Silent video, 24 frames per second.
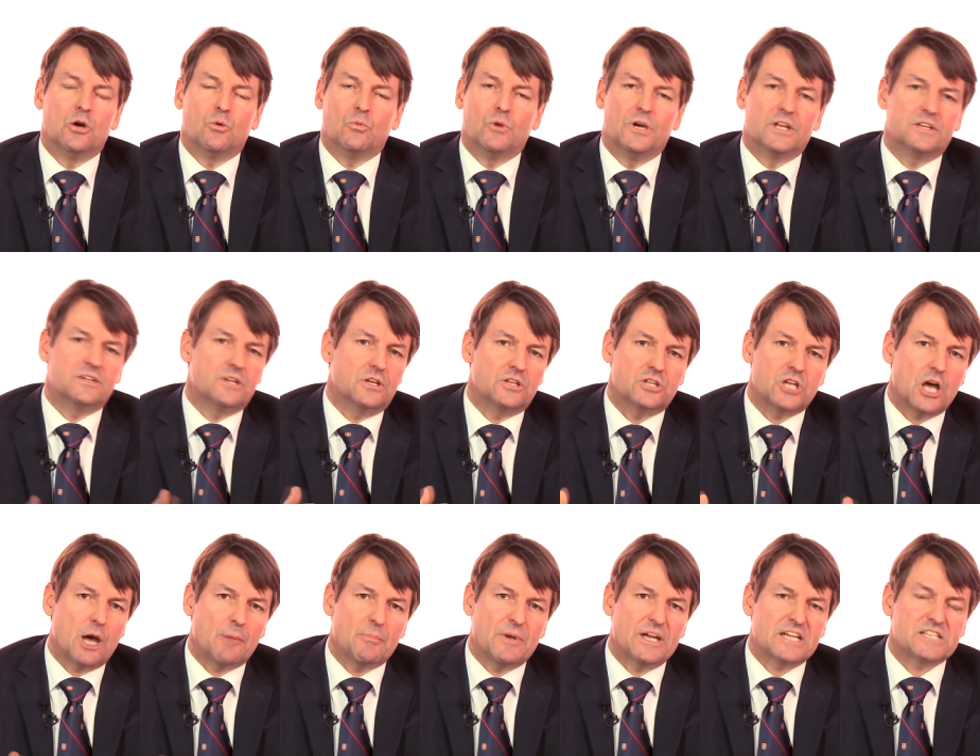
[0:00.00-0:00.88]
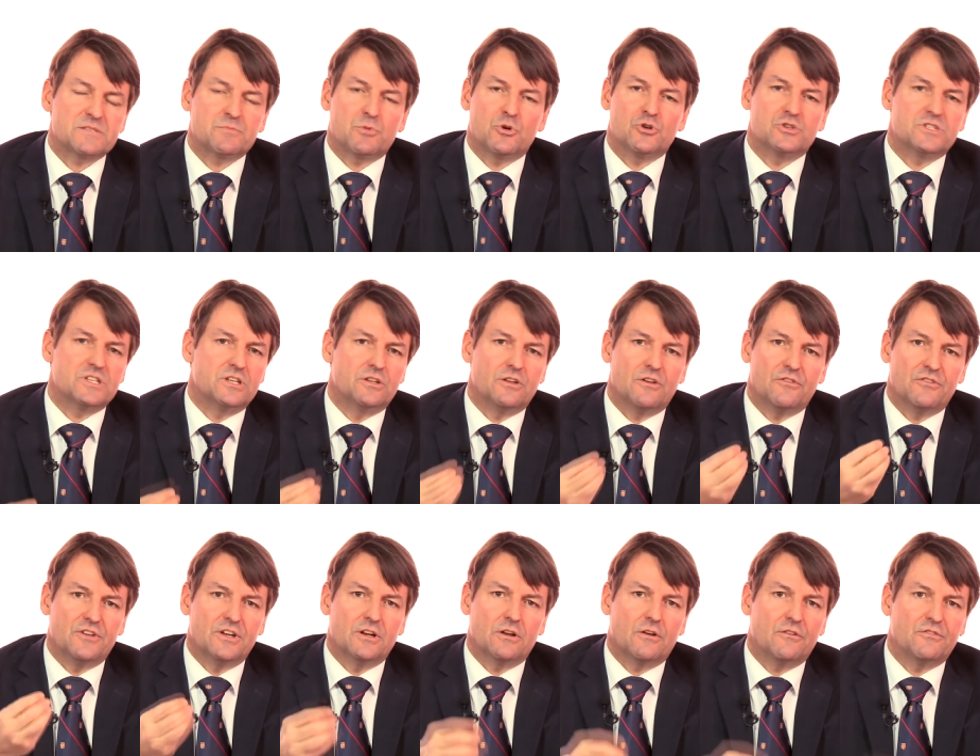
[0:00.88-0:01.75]
with the top experts in the
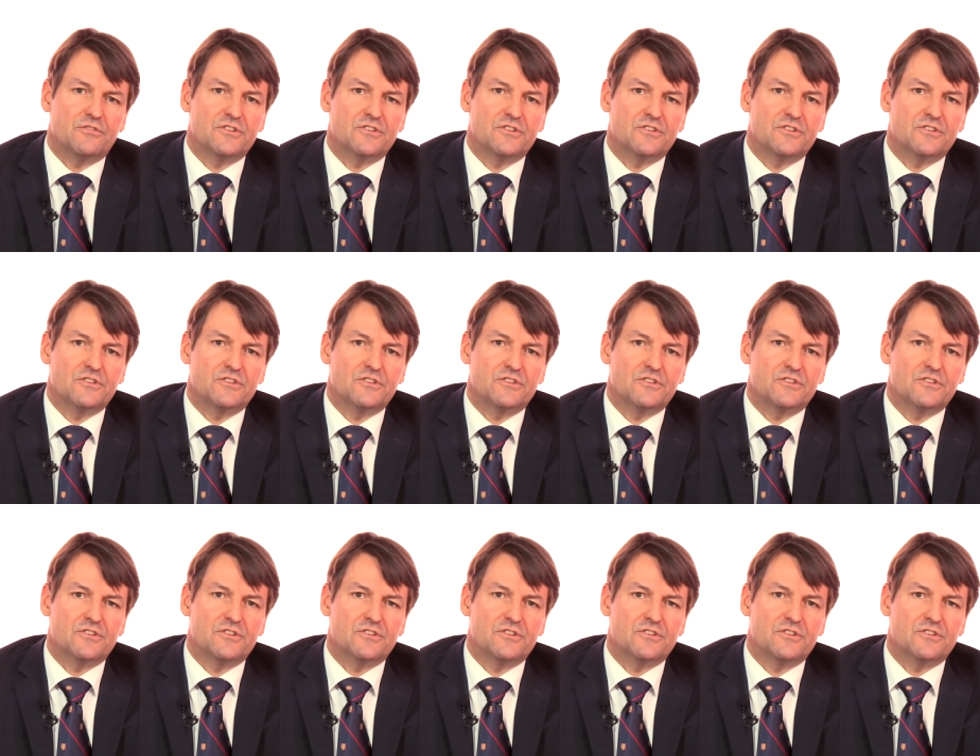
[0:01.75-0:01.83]
field of